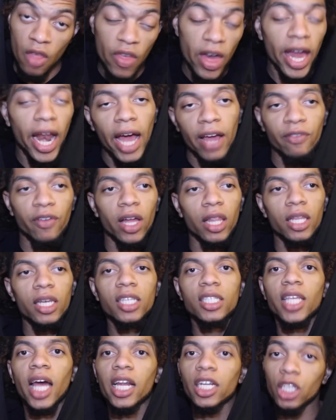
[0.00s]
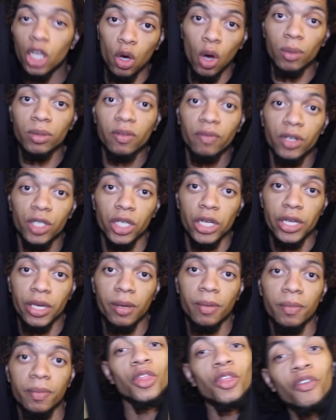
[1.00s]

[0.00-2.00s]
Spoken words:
that I finally decided to go up to Virginia.